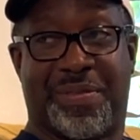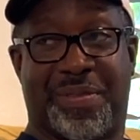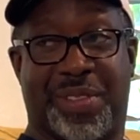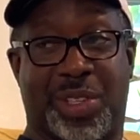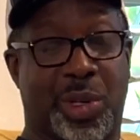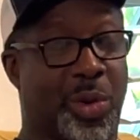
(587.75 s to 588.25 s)

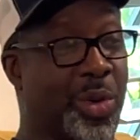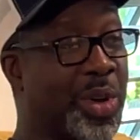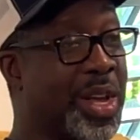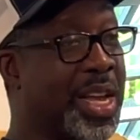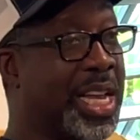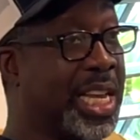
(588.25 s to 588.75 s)
So
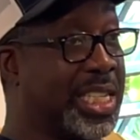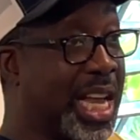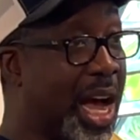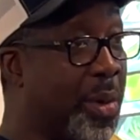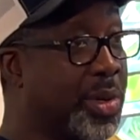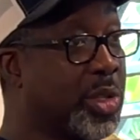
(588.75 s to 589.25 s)
it's
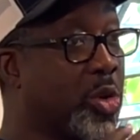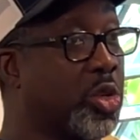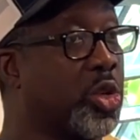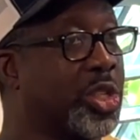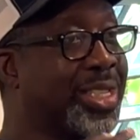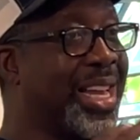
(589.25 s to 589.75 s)
always good
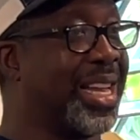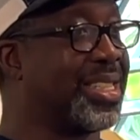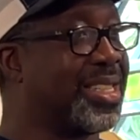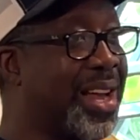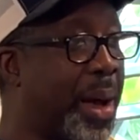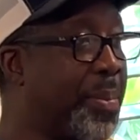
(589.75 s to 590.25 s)
to stay on
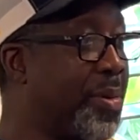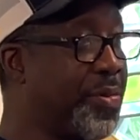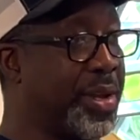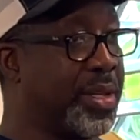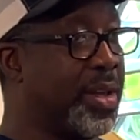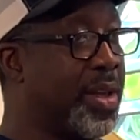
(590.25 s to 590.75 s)
top of
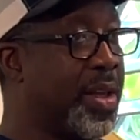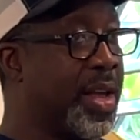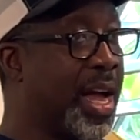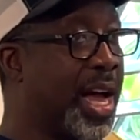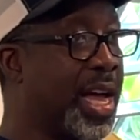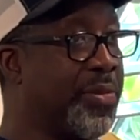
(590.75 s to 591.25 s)
it.
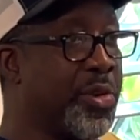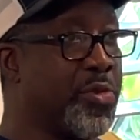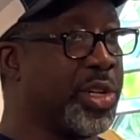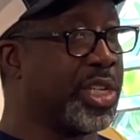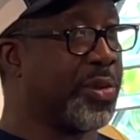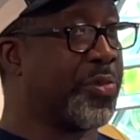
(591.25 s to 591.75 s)
If you
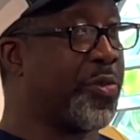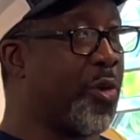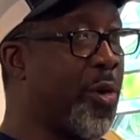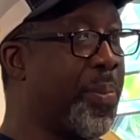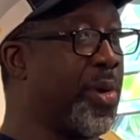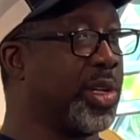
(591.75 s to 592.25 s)
reach at
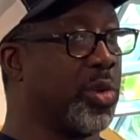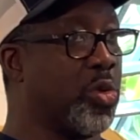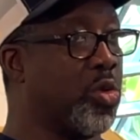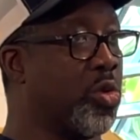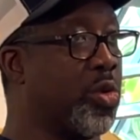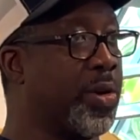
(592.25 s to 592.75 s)

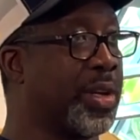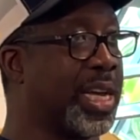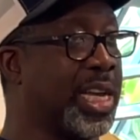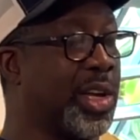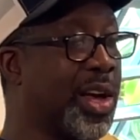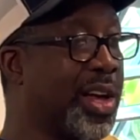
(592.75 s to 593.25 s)
4.0,
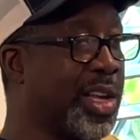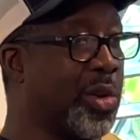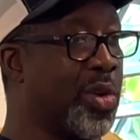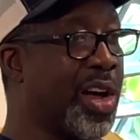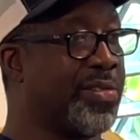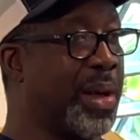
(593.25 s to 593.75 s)
okay, you
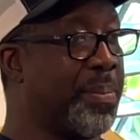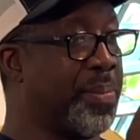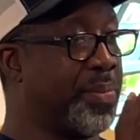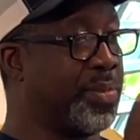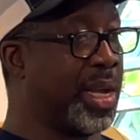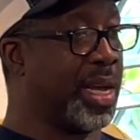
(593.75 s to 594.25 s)
won't have
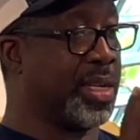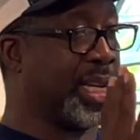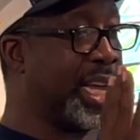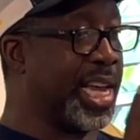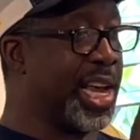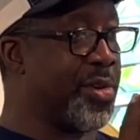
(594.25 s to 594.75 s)

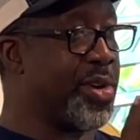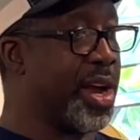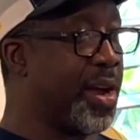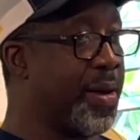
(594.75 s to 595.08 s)
that area.